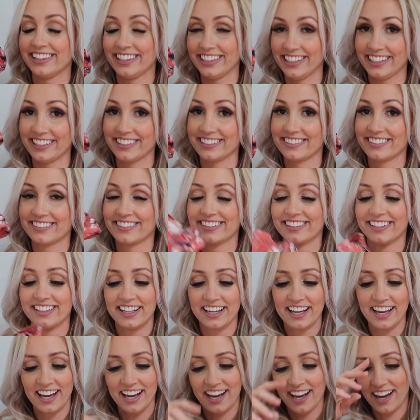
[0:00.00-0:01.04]
this.
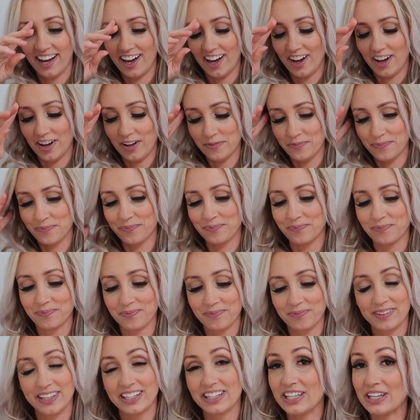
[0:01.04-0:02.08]
Um,
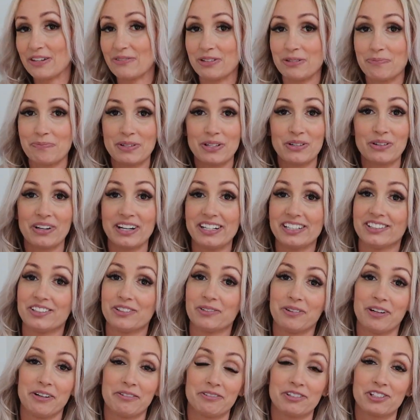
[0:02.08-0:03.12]
it would be great
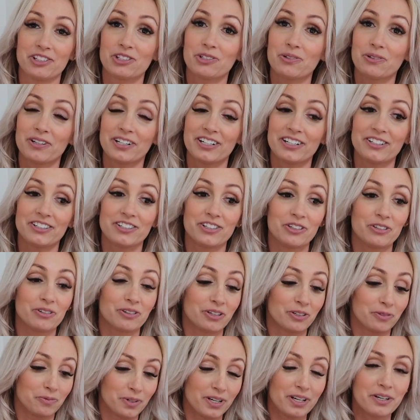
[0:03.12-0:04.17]
to wear it with shorts. You
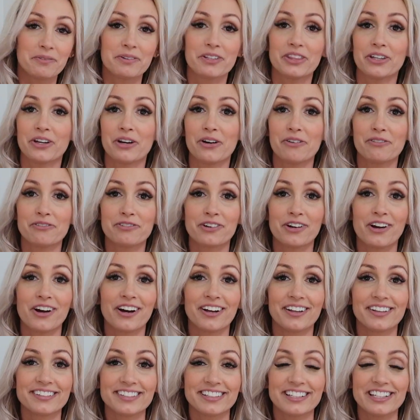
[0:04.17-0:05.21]
could wear it with the
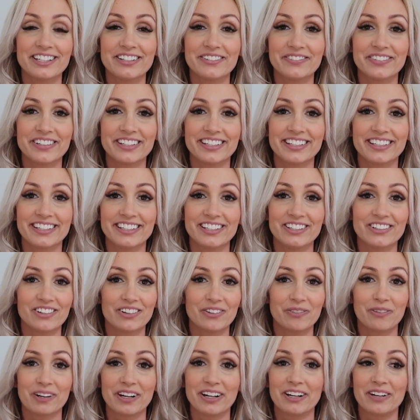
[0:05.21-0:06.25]
overalls even. You
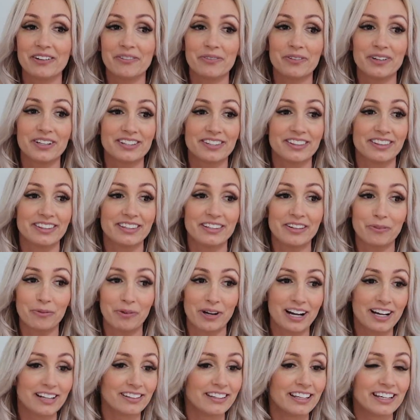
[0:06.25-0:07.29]
could wear it with the
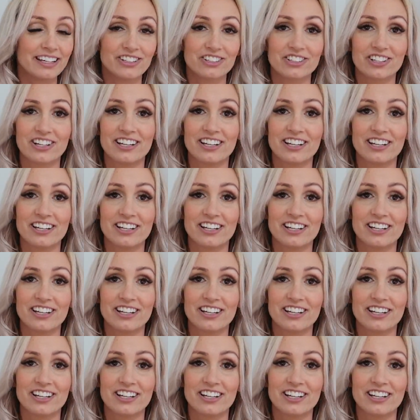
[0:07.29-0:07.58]
wide leg